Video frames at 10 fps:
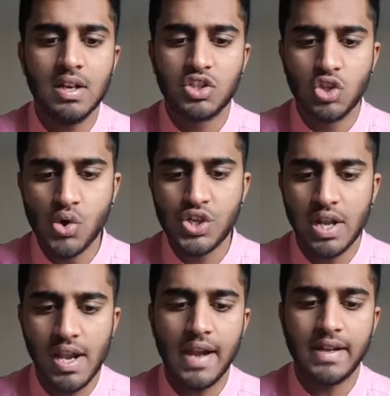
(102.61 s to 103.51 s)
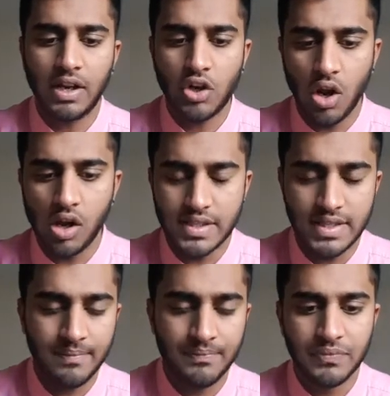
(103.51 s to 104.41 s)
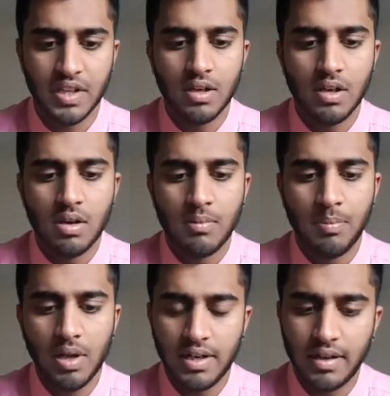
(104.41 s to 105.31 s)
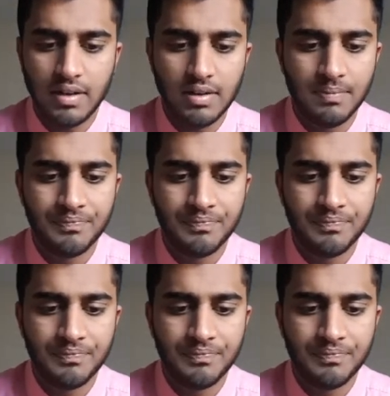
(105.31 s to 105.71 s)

social and technology. Political.